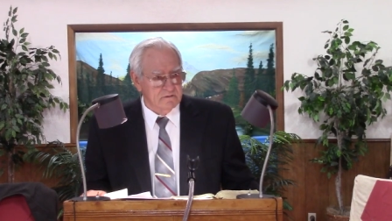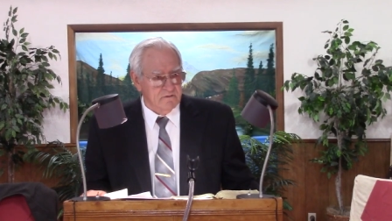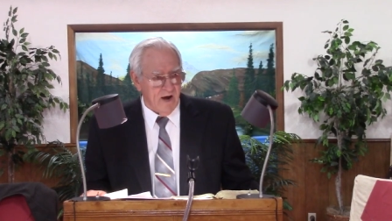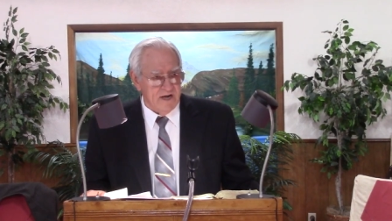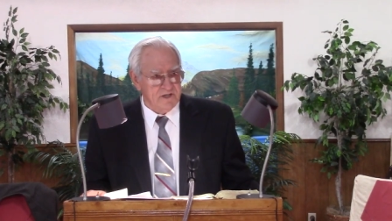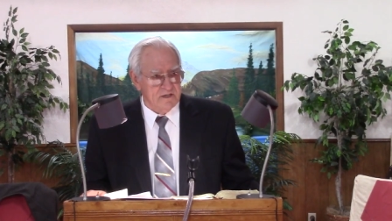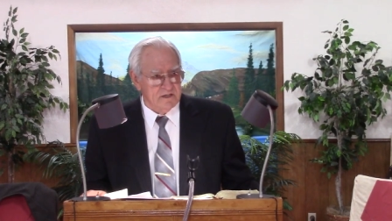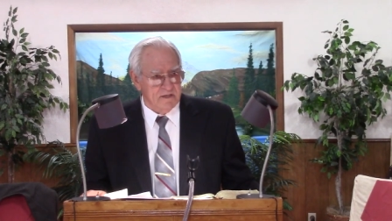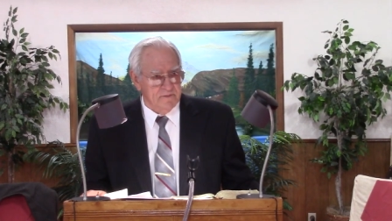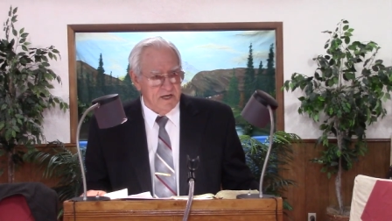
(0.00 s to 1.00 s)
crash into
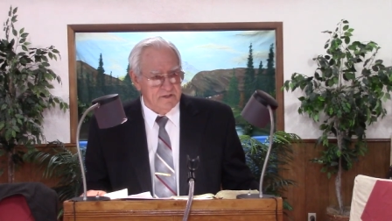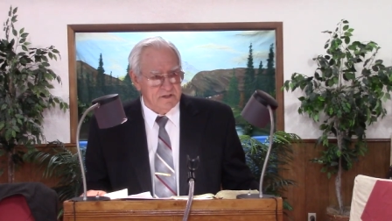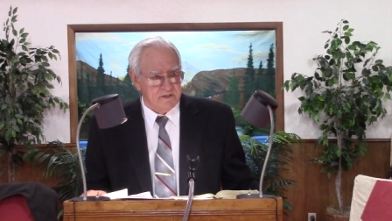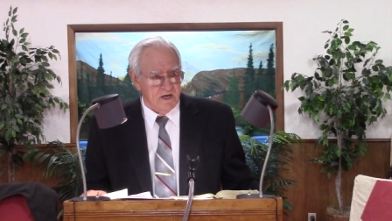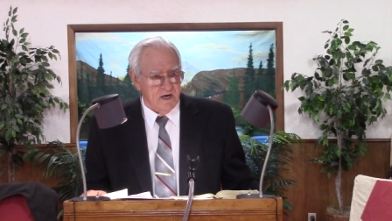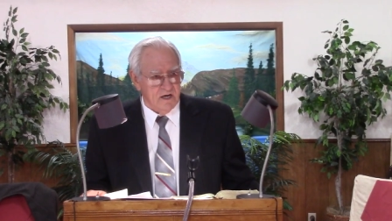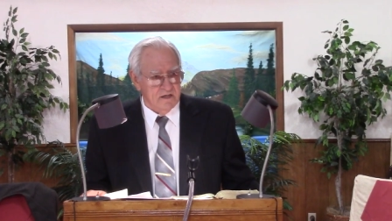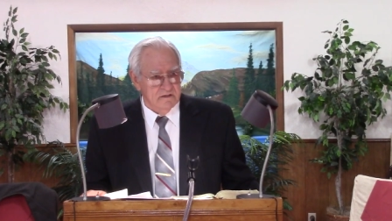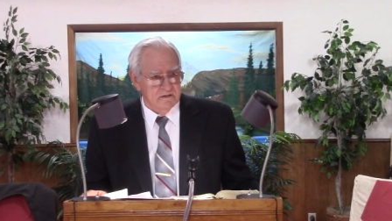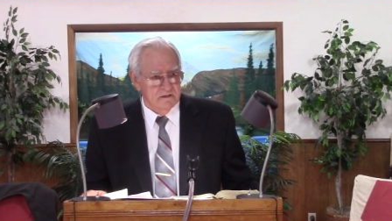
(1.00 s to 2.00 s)
somebody else's
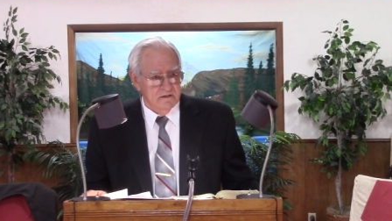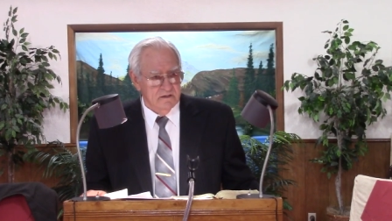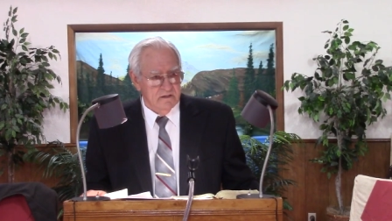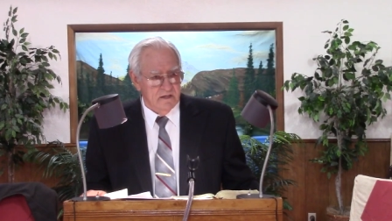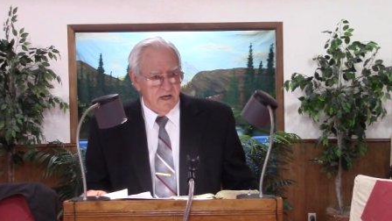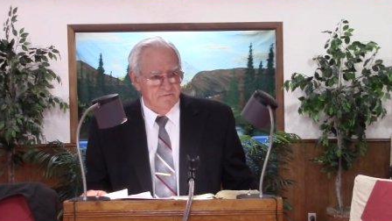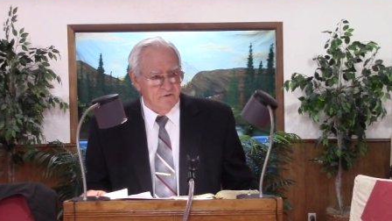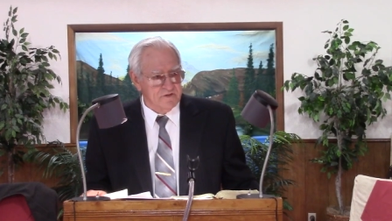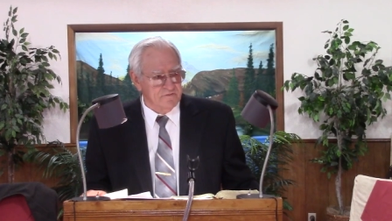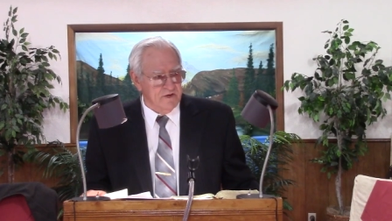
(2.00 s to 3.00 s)
car, and
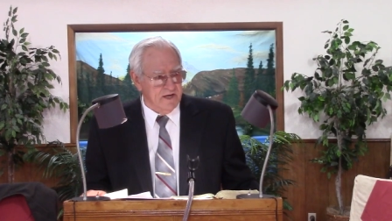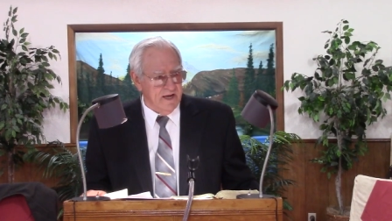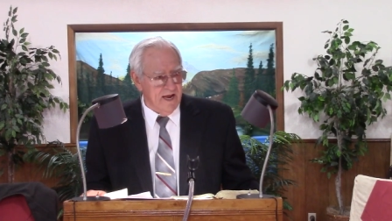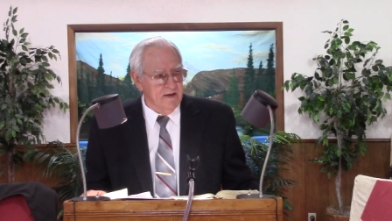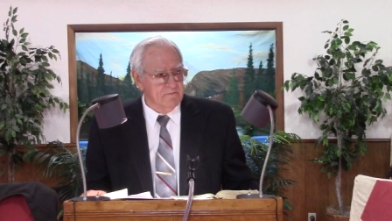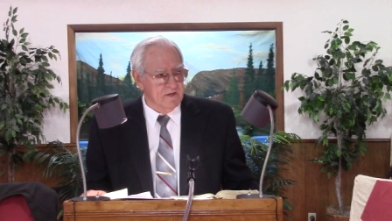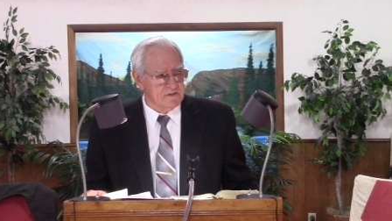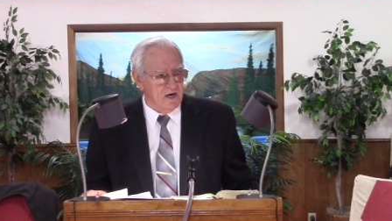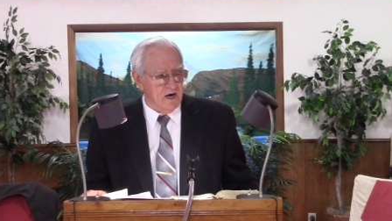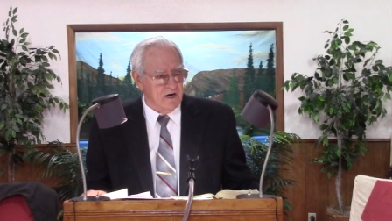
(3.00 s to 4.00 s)
forcefully aim
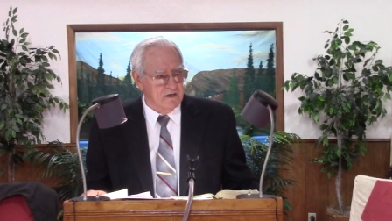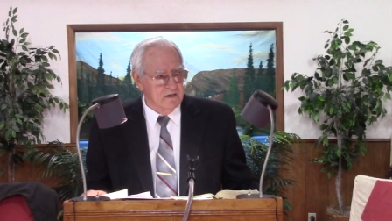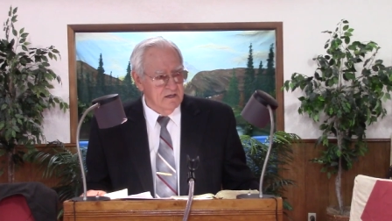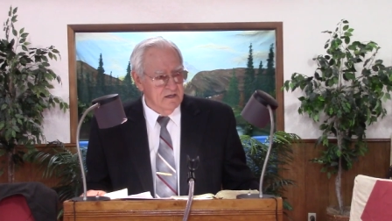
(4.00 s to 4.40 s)
his car,